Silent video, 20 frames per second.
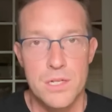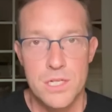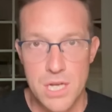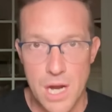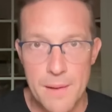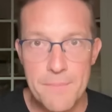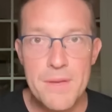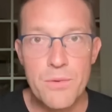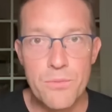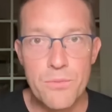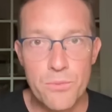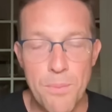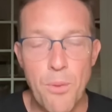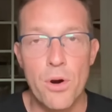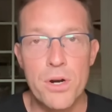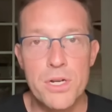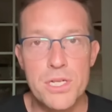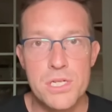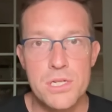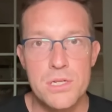some
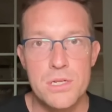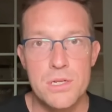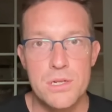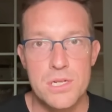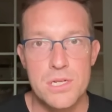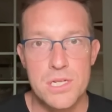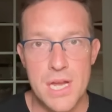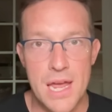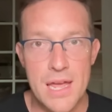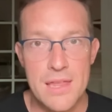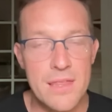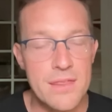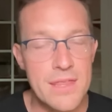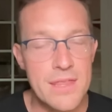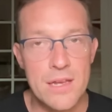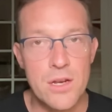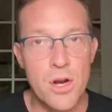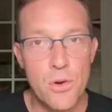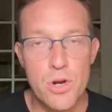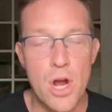reports say that
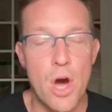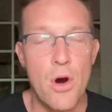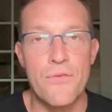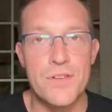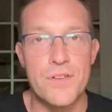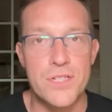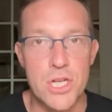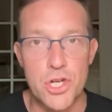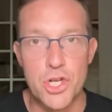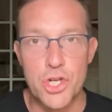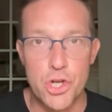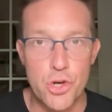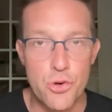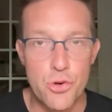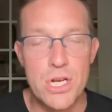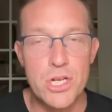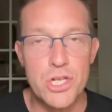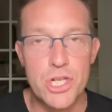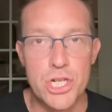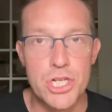they don't know if it's a
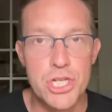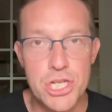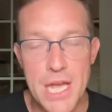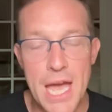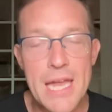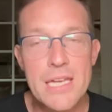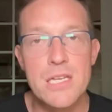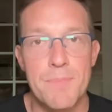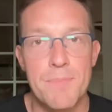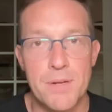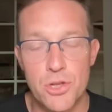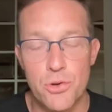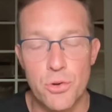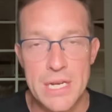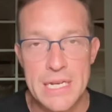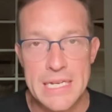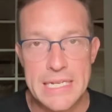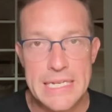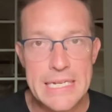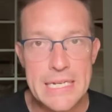shooting just yet, but you
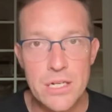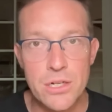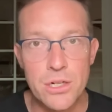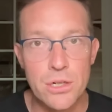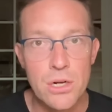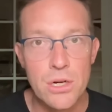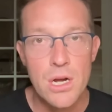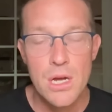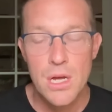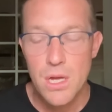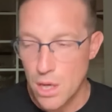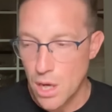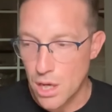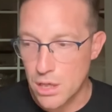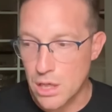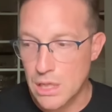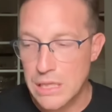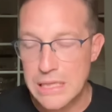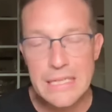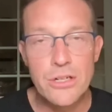can hear
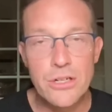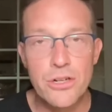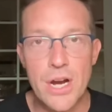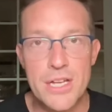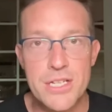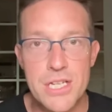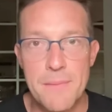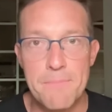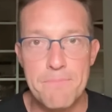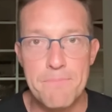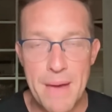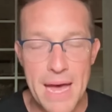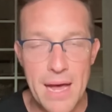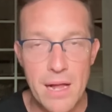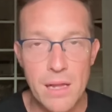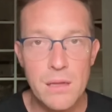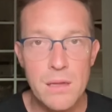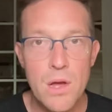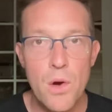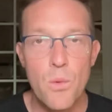clear as a
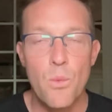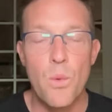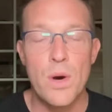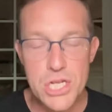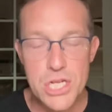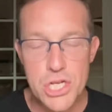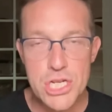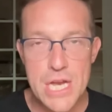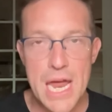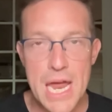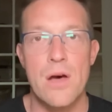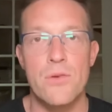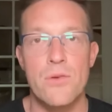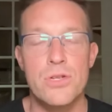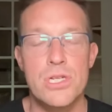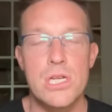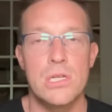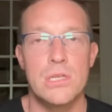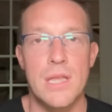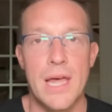bell what
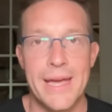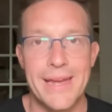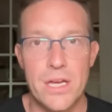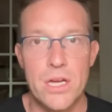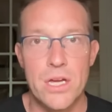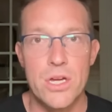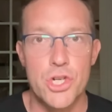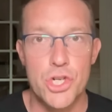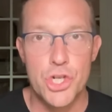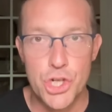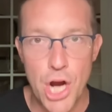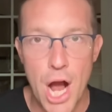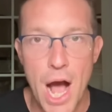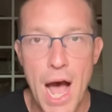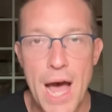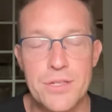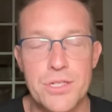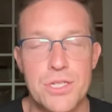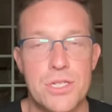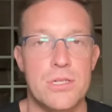sounds like
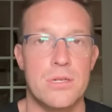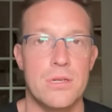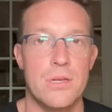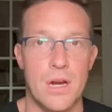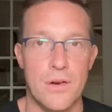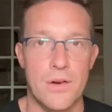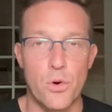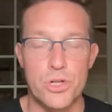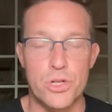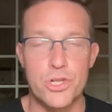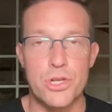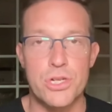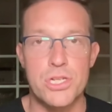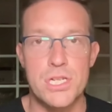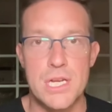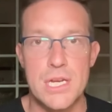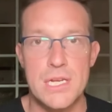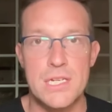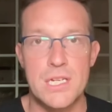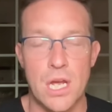shots. And of course, you can
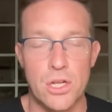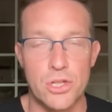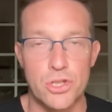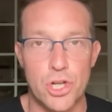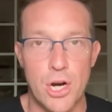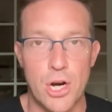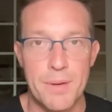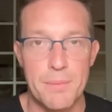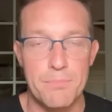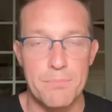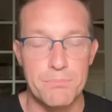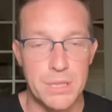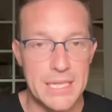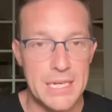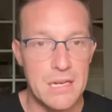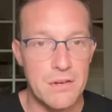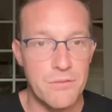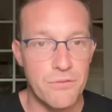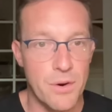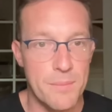see Donald Trump
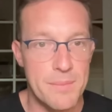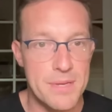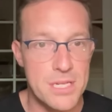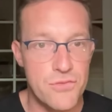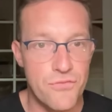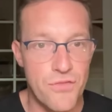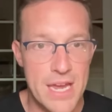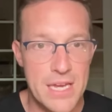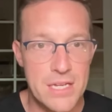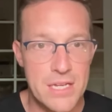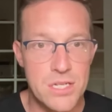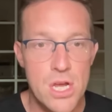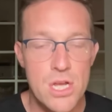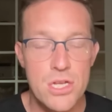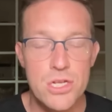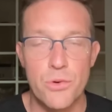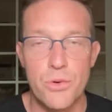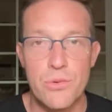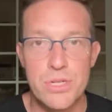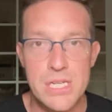bleeding from his face.
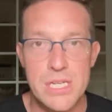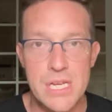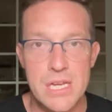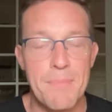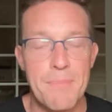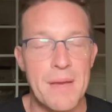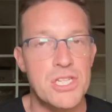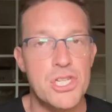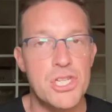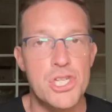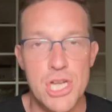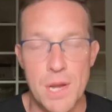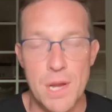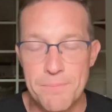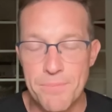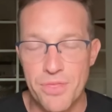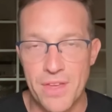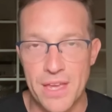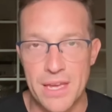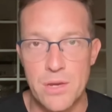So he was hit by
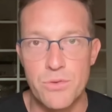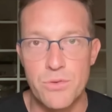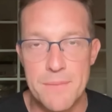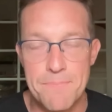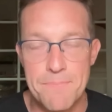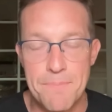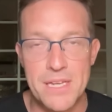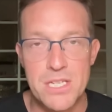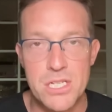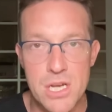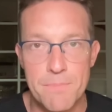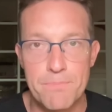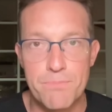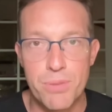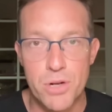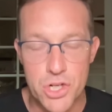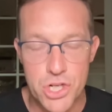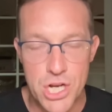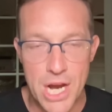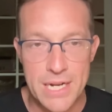something. He was hit by some
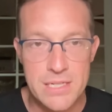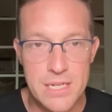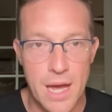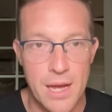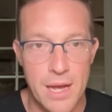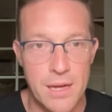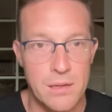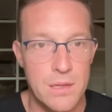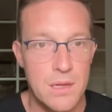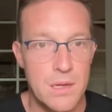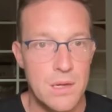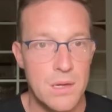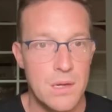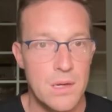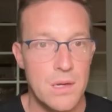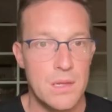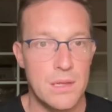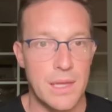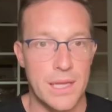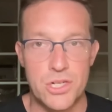projectile.
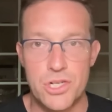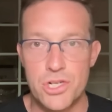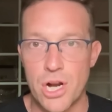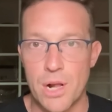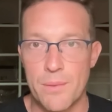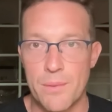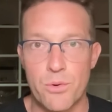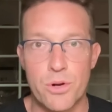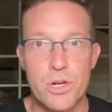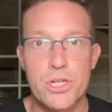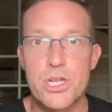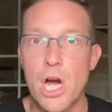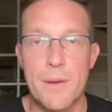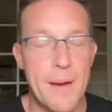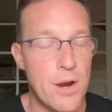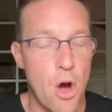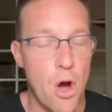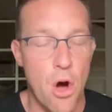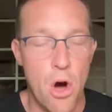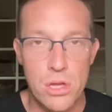Ladies and gentlemen, we're going to talk
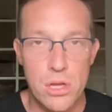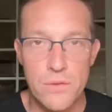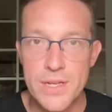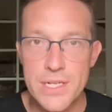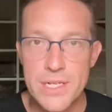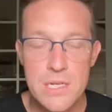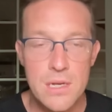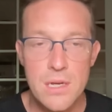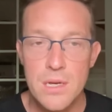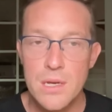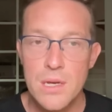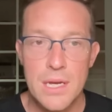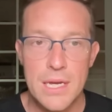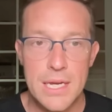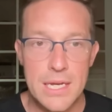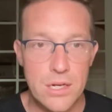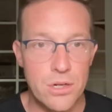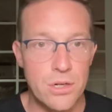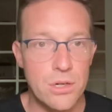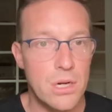about all of it
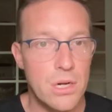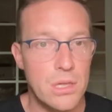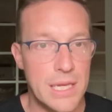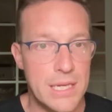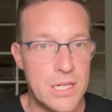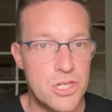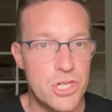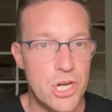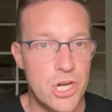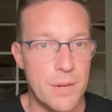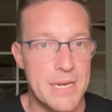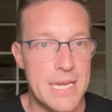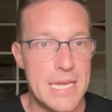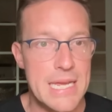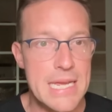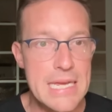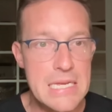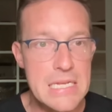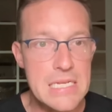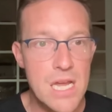here. Ladies and gentlemen,
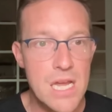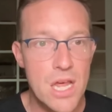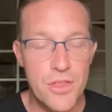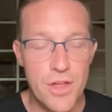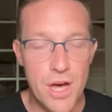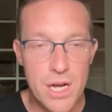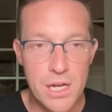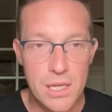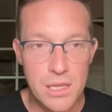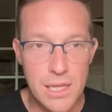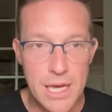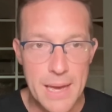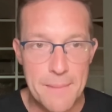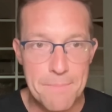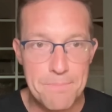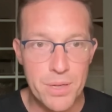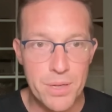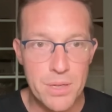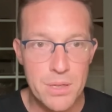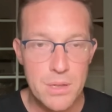is the
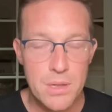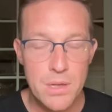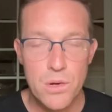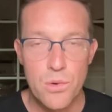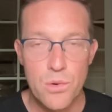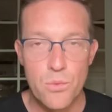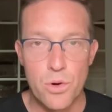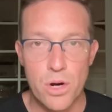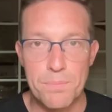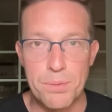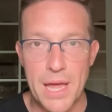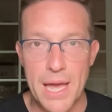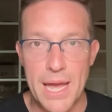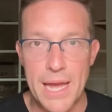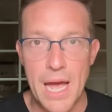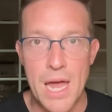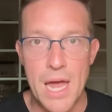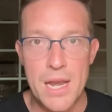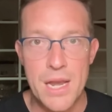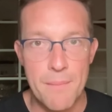clip. We're going to
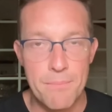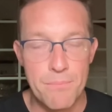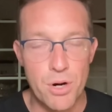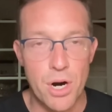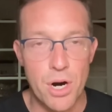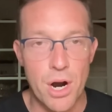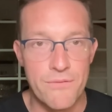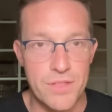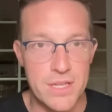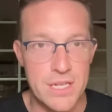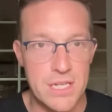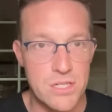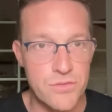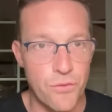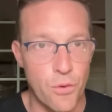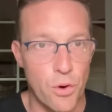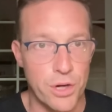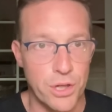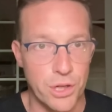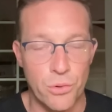play a number of these
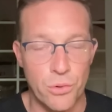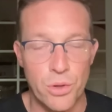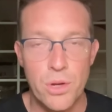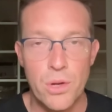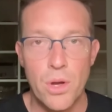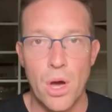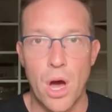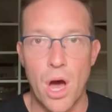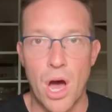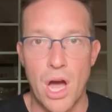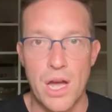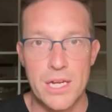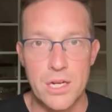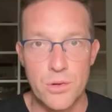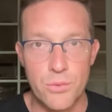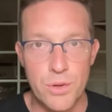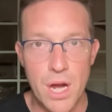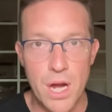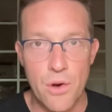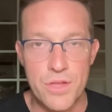for you.
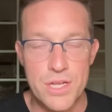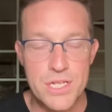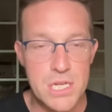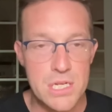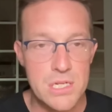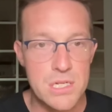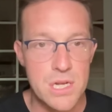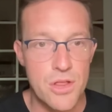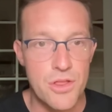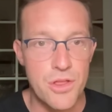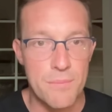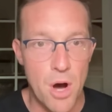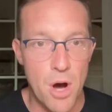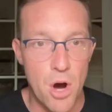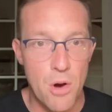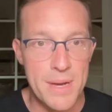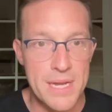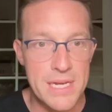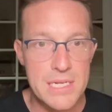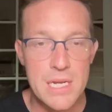Here we go. This is the
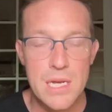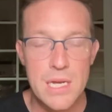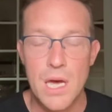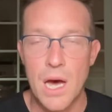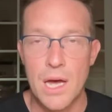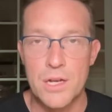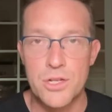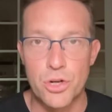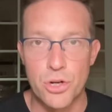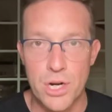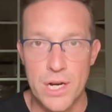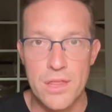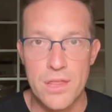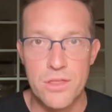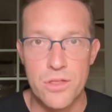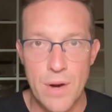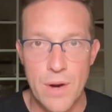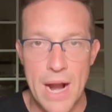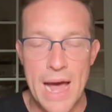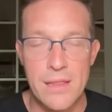moment
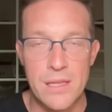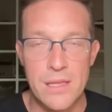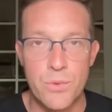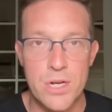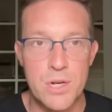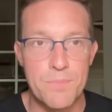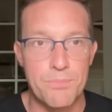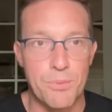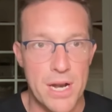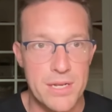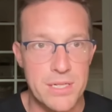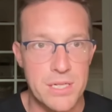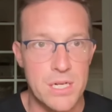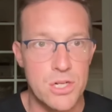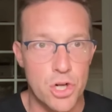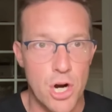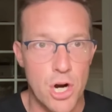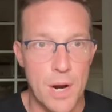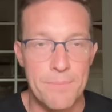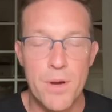during the rally when
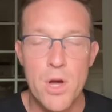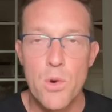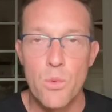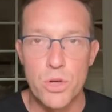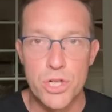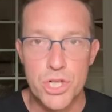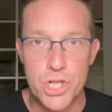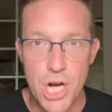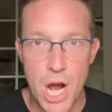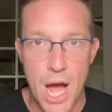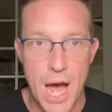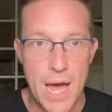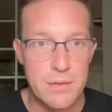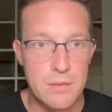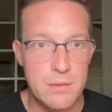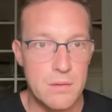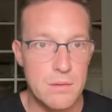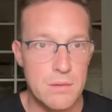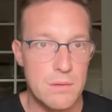President Trump was shot.